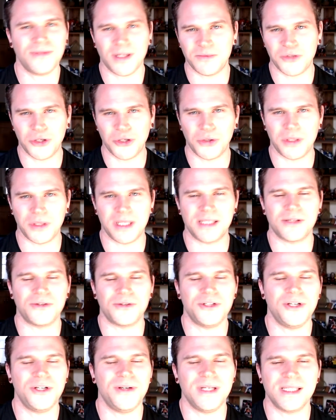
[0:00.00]
I'm recording this
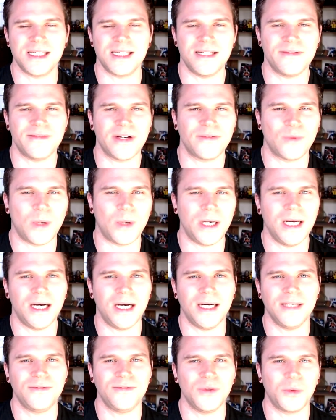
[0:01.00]
on New Year's Eve,
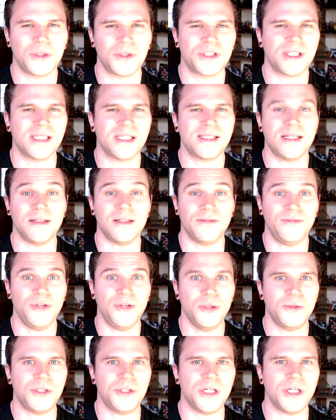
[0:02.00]
FYI, if you're watching this in the
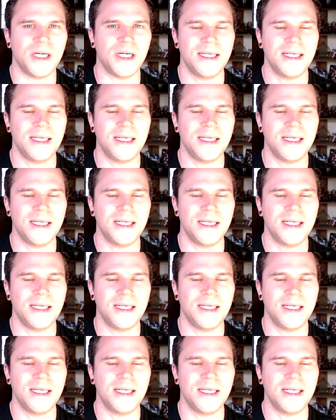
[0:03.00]
future.